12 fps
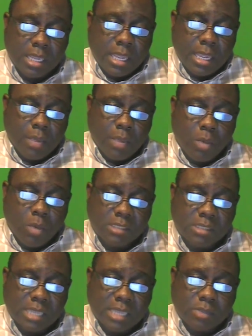and works
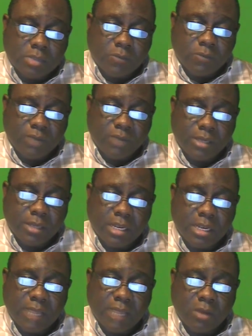down to final
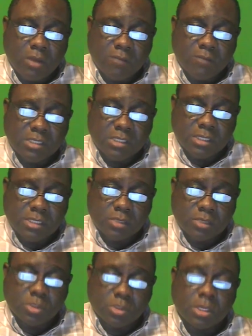level of details,
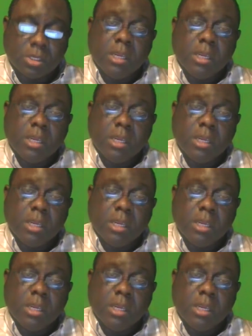which